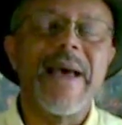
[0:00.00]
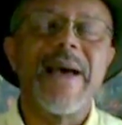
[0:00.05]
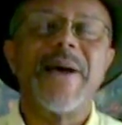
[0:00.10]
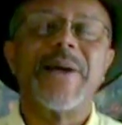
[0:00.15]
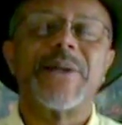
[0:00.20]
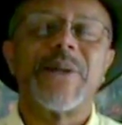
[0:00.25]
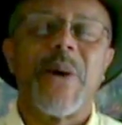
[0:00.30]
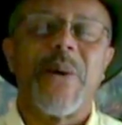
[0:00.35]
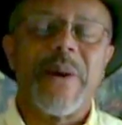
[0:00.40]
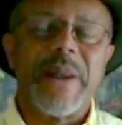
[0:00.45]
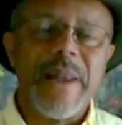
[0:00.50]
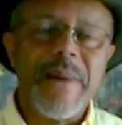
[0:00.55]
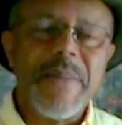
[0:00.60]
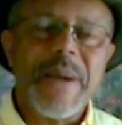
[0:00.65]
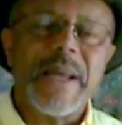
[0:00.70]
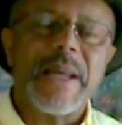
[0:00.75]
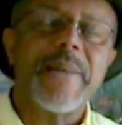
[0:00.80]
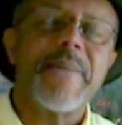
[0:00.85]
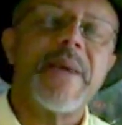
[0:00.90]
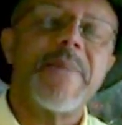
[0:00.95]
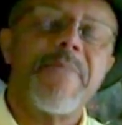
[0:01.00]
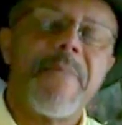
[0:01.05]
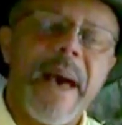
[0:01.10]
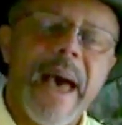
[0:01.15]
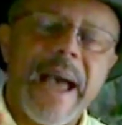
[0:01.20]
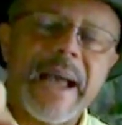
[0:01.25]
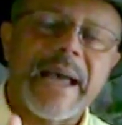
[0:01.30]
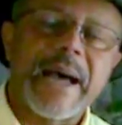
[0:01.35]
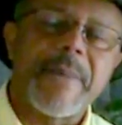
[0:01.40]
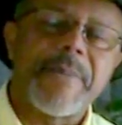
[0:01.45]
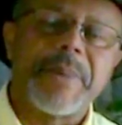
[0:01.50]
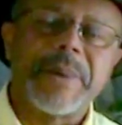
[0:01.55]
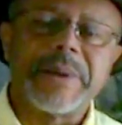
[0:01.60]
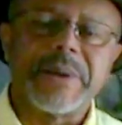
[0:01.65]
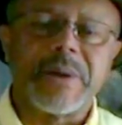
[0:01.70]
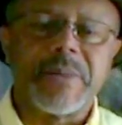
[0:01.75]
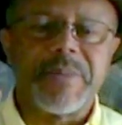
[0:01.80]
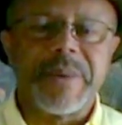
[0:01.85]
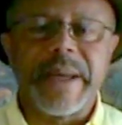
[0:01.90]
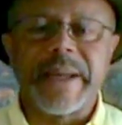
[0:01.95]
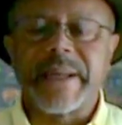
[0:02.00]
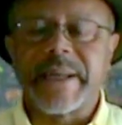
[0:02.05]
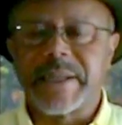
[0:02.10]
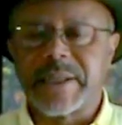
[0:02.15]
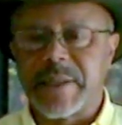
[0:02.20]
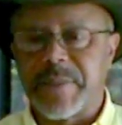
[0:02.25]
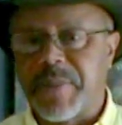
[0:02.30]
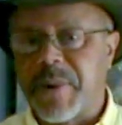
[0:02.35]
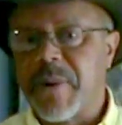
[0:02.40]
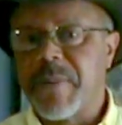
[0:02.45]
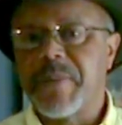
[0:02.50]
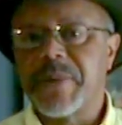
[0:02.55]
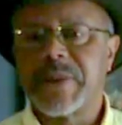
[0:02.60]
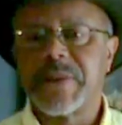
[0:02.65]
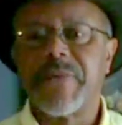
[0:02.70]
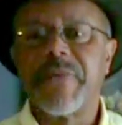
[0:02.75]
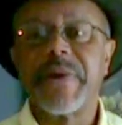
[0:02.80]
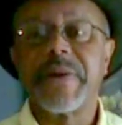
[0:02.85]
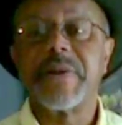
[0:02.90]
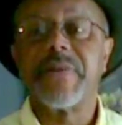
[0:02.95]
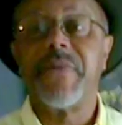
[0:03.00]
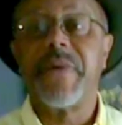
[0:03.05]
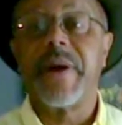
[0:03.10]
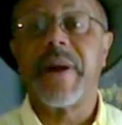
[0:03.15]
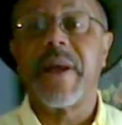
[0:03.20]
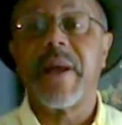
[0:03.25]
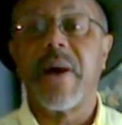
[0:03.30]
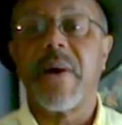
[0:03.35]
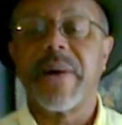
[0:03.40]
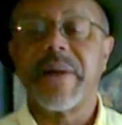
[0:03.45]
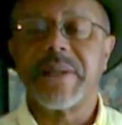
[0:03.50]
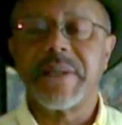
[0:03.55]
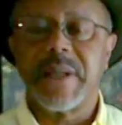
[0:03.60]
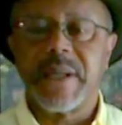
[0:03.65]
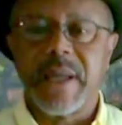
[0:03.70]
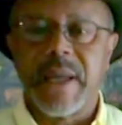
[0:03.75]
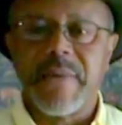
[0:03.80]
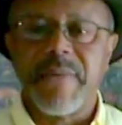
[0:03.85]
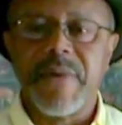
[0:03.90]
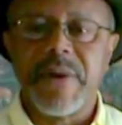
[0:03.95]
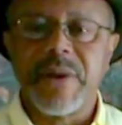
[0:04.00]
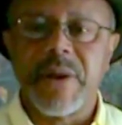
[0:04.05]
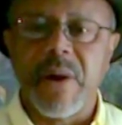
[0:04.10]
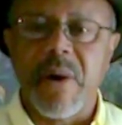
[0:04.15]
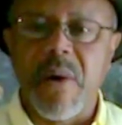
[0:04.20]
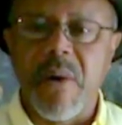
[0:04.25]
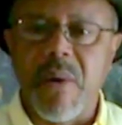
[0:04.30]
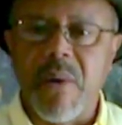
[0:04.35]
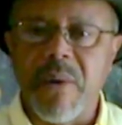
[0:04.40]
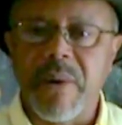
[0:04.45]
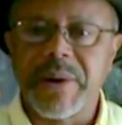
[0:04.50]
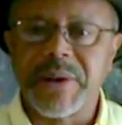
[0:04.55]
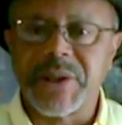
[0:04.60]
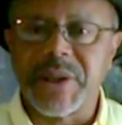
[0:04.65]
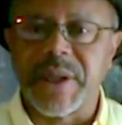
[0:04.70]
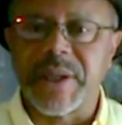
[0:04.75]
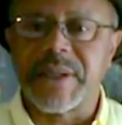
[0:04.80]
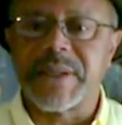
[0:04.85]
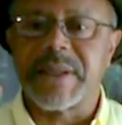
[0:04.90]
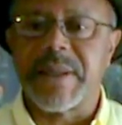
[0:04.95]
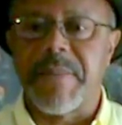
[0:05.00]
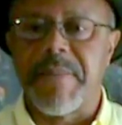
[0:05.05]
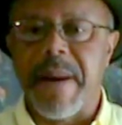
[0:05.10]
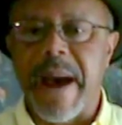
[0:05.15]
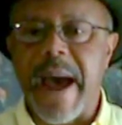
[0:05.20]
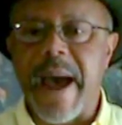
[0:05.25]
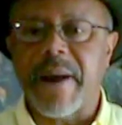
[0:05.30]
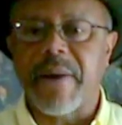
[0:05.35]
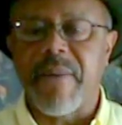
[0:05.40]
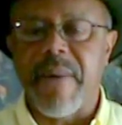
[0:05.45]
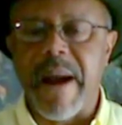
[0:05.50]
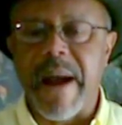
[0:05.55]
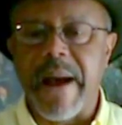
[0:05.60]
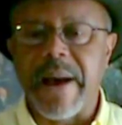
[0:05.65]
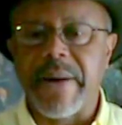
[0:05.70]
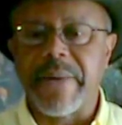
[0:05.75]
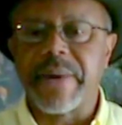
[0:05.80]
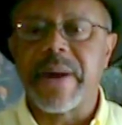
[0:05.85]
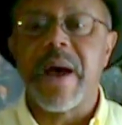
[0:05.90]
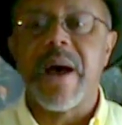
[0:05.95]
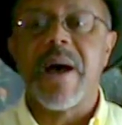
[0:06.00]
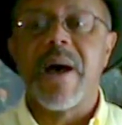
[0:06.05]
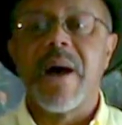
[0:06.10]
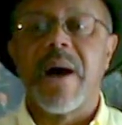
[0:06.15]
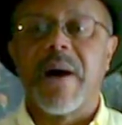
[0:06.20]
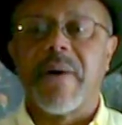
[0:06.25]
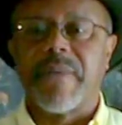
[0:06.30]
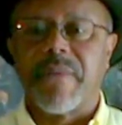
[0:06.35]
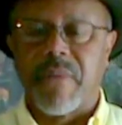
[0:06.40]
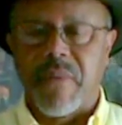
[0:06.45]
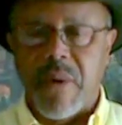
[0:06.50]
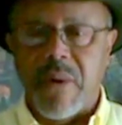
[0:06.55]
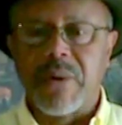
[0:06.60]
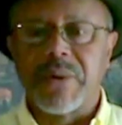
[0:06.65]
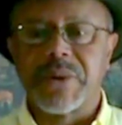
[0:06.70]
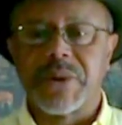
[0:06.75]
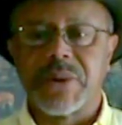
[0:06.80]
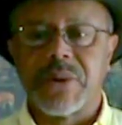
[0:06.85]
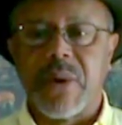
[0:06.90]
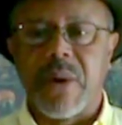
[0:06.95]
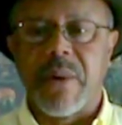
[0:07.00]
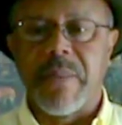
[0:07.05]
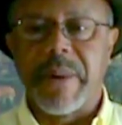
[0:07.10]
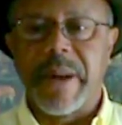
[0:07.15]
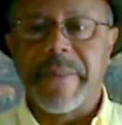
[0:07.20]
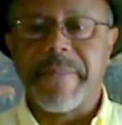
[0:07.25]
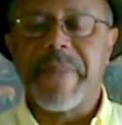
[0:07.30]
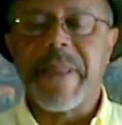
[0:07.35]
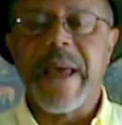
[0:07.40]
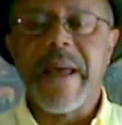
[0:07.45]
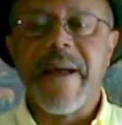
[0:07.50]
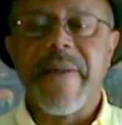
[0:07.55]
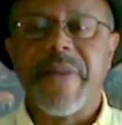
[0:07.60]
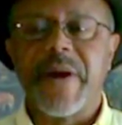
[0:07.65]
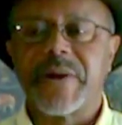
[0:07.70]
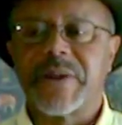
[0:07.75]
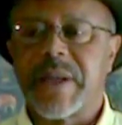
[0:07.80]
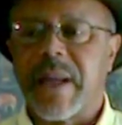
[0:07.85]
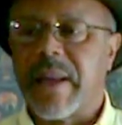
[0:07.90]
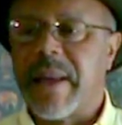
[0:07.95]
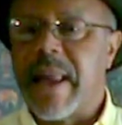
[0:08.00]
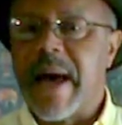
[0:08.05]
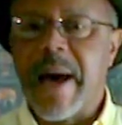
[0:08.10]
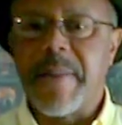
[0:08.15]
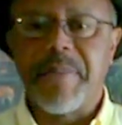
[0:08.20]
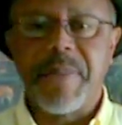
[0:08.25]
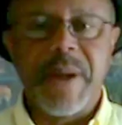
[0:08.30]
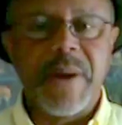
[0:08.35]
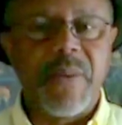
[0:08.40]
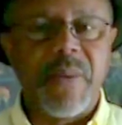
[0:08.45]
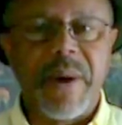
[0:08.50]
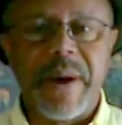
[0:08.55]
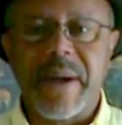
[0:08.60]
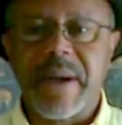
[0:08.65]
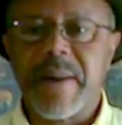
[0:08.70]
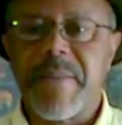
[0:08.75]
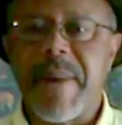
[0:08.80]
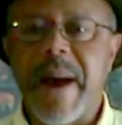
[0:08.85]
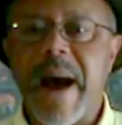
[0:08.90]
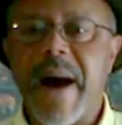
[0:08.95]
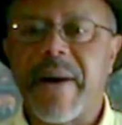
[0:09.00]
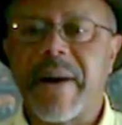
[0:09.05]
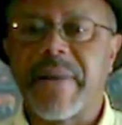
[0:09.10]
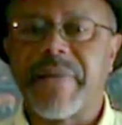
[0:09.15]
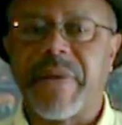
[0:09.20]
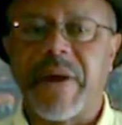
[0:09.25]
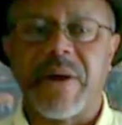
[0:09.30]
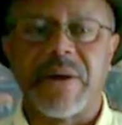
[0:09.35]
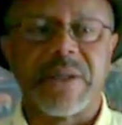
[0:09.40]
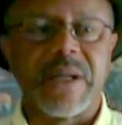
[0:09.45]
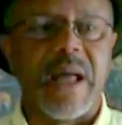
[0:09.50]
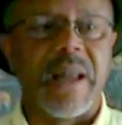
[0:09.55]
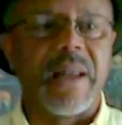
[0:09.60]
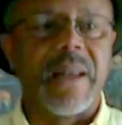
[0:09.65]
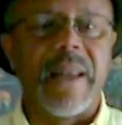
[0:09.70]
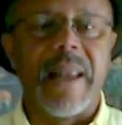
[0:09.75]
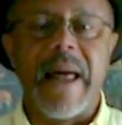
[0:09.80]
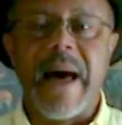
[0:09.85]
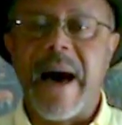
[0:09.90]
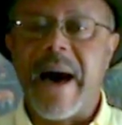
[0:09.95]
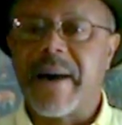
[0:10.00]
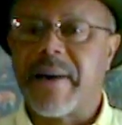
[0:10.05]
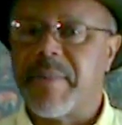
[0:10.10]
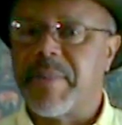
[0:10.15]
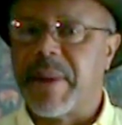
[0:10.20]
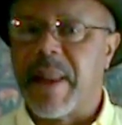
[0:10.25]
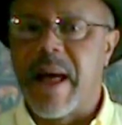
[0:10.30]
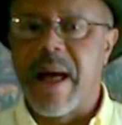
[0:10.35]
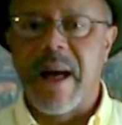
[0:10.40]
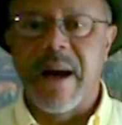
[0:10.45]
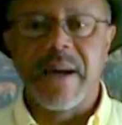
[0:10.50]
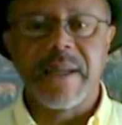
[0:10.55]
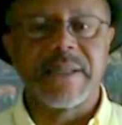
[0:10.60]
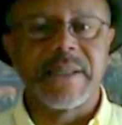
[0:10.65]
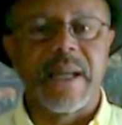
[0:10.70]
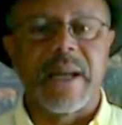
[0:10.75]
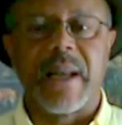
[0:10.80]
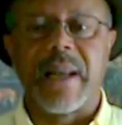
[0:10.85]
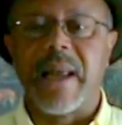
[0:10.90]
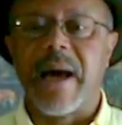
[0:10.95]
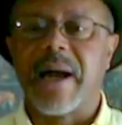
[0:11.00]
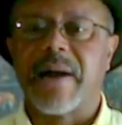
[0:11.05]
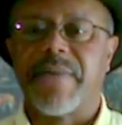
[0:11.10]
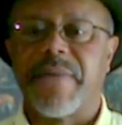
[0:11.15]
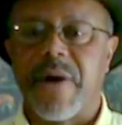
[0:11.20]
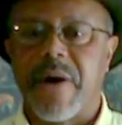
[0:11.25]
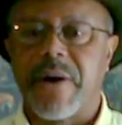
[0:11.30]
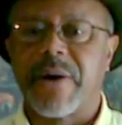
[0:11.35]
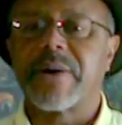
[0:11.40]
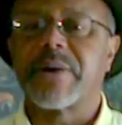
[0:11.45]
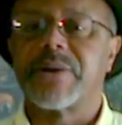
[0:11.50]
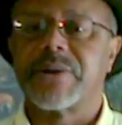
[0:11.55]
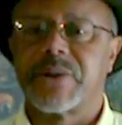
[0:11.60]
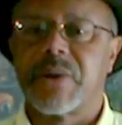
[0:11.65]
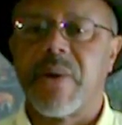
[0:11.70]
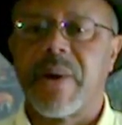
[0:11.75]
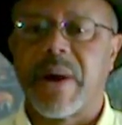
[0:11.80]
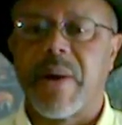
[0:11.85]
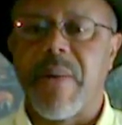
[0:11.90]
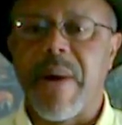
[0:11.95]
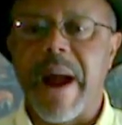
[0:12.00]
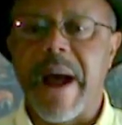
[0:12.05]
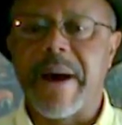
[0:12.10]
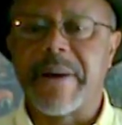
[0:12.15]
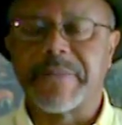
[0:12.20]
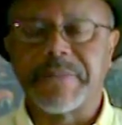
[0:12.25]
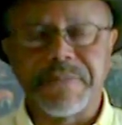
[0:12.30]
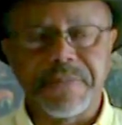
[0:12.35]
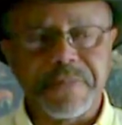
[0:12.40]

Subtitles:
So let me back up a little bit, because the purpose of this video is to give you the origins, the background of Rolestorming. There's a lot being written about it. There's a lot of blogs and a lot of articles going around.